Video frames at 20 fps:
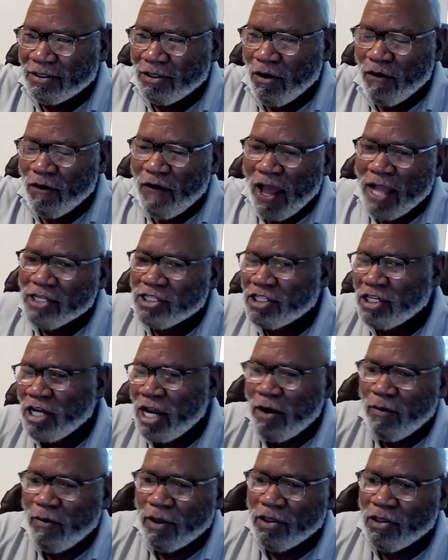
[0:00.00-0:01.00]
So if I
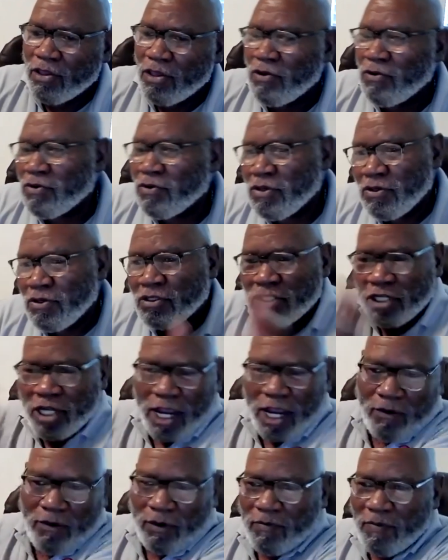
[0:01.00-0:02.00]
share with you, you
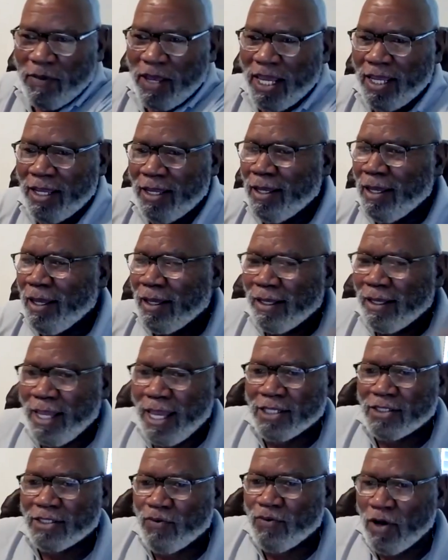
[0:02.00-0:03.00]
share with me,
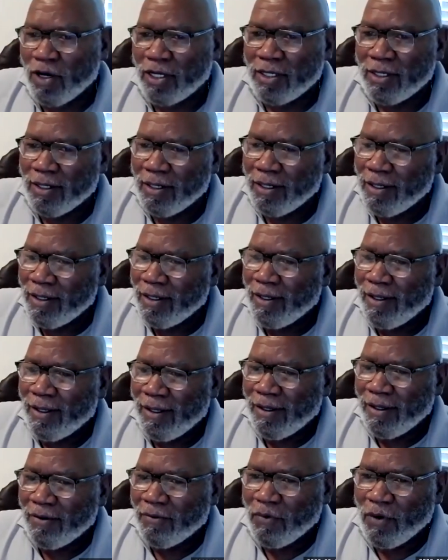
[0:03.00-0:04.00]
guess what?
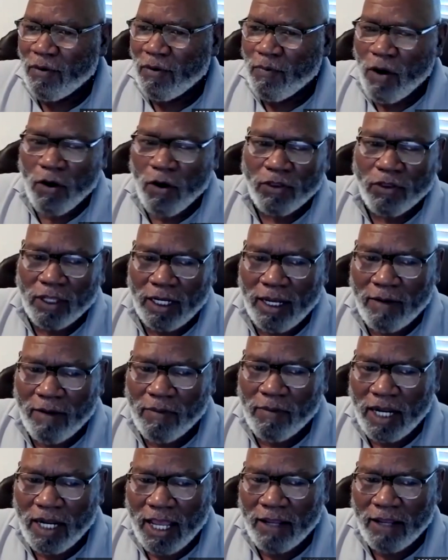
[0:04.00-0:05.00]
We both
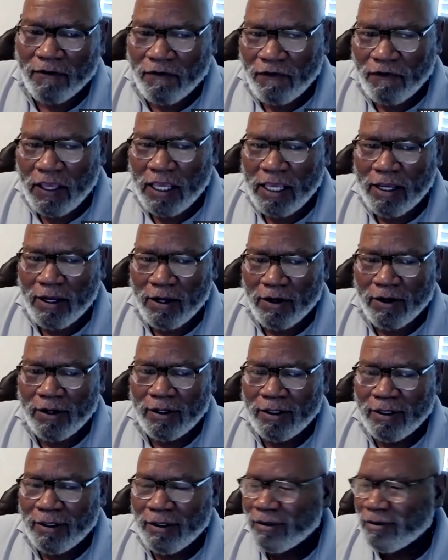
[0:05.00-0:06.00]
eliminate fear.
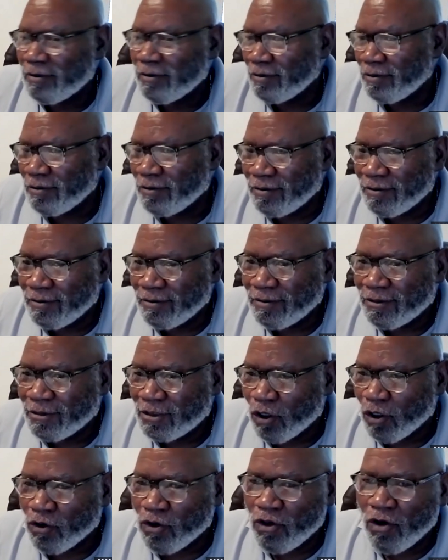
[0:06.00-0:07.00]

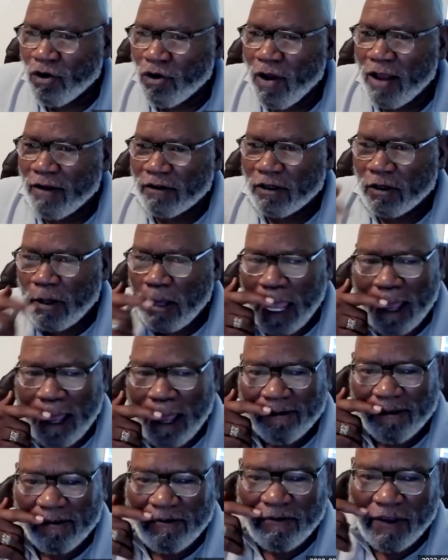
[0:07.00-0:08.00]
So you don't have to
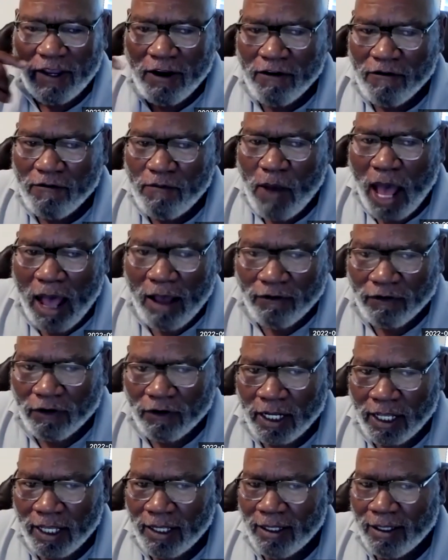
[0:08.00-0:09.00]
have the fear of
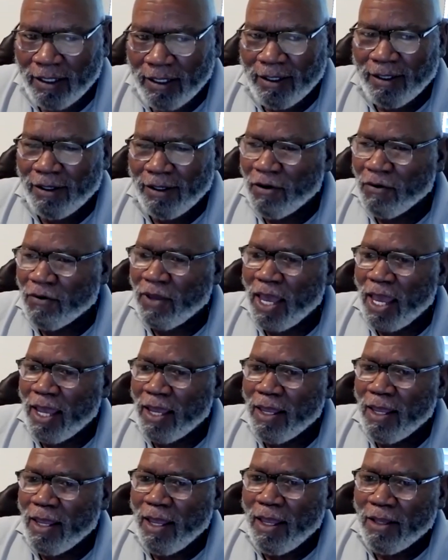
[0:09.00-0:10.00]
poverty,
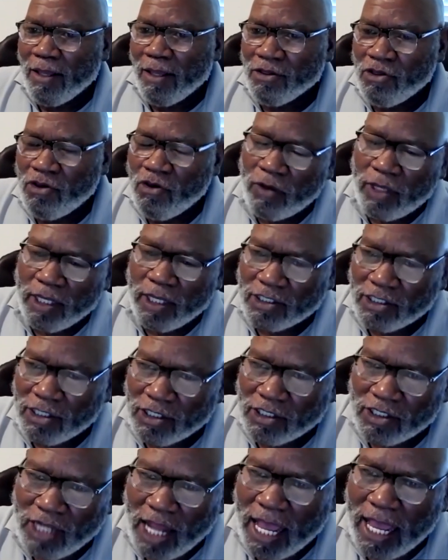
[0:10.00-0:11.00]
okay? You can
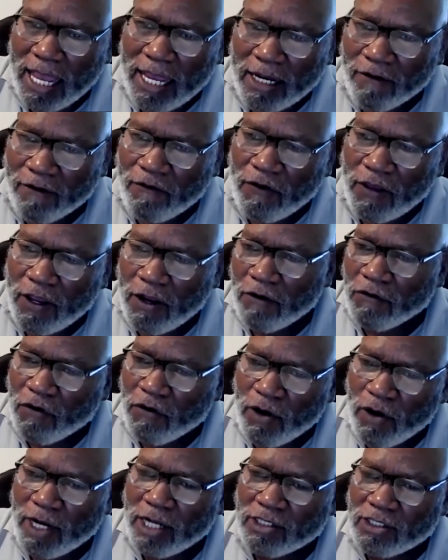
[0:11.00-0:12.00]
sustain a fear of
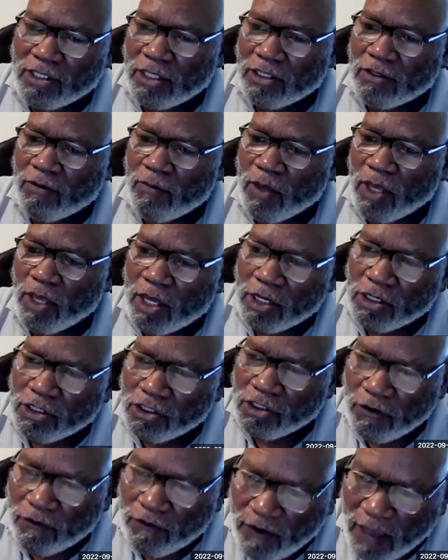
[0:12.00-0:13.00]
criticism
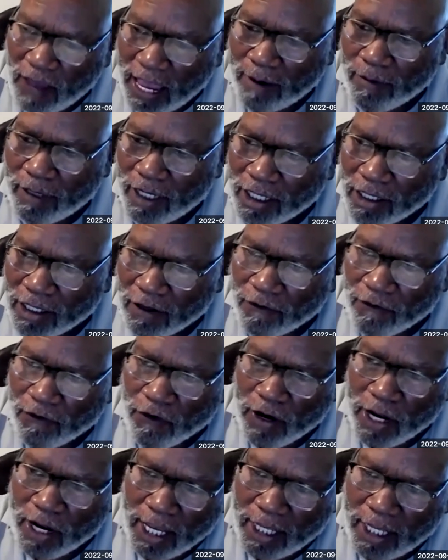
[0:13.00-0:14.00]
because your family, your
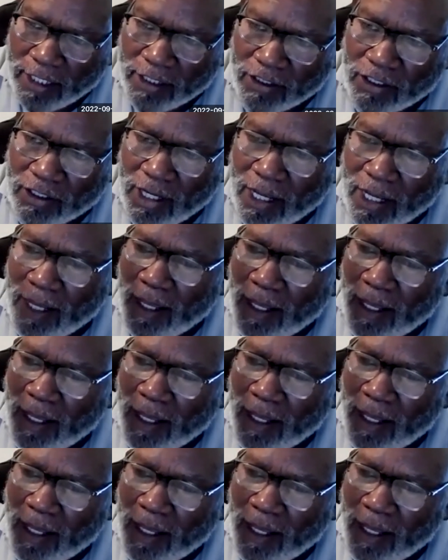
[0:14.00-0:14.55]
friends,